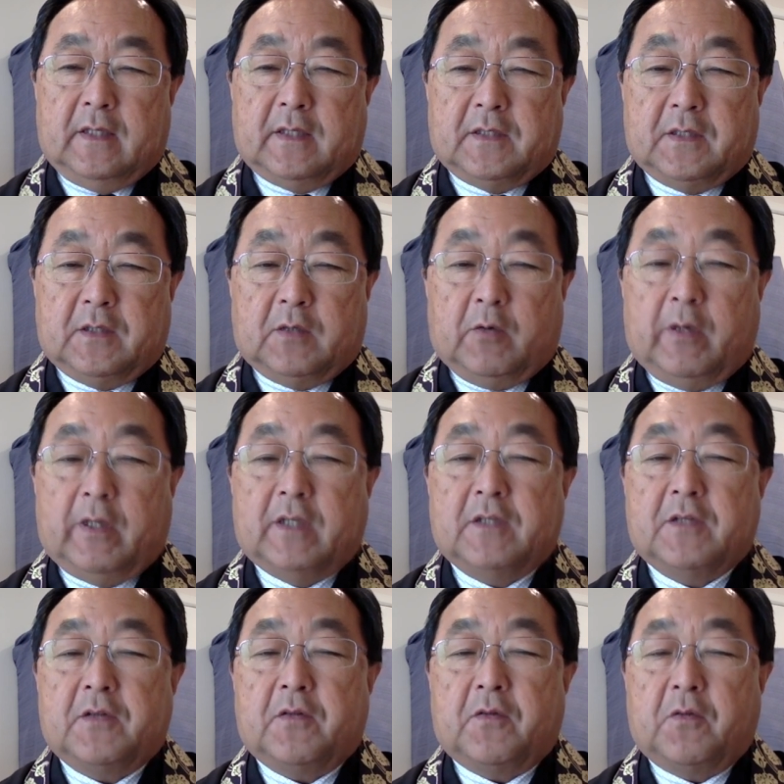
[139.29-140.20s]
the
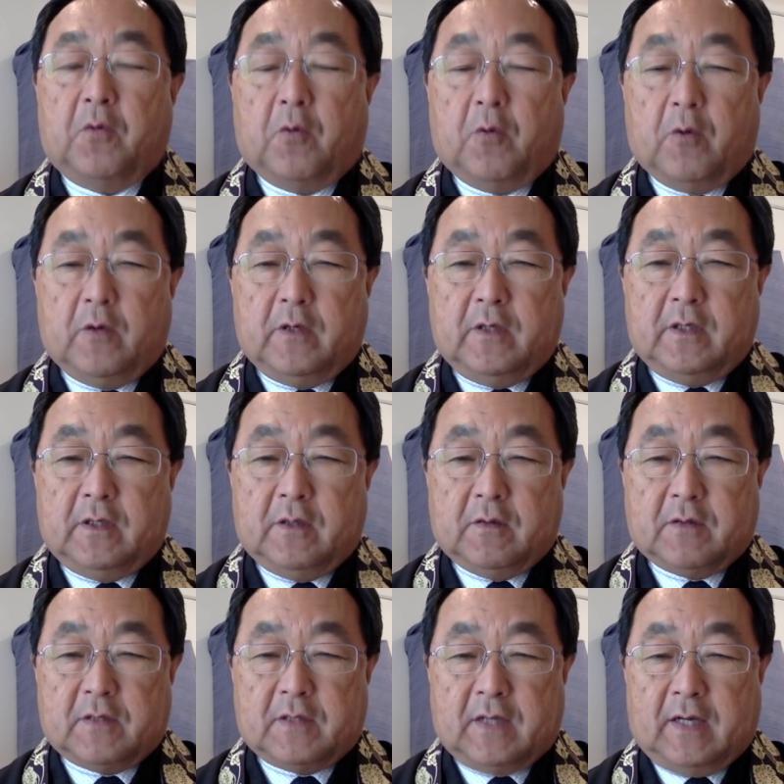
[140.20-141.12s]
greatest thorn in your
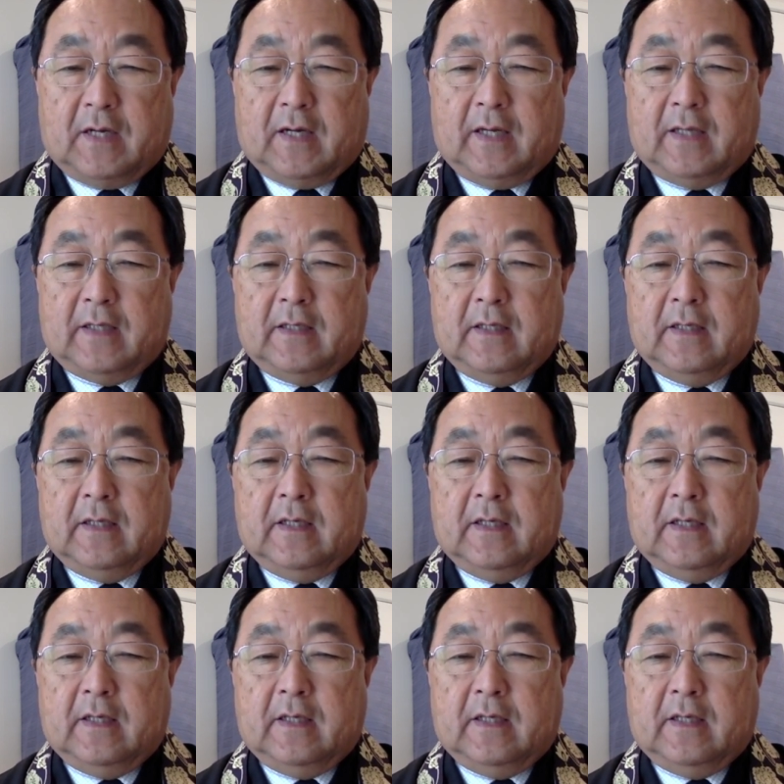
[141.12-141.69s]
side,